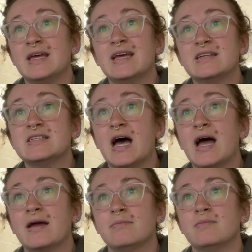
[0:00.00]
In
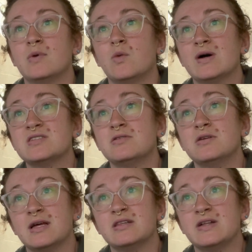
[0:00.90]
time, Wessel
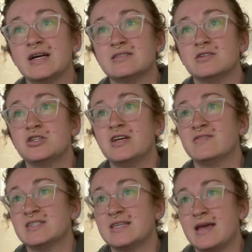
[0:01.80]
nonetheless achieved
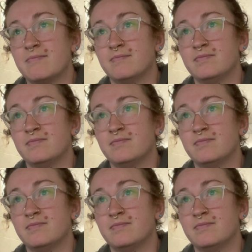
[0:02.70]
his aim.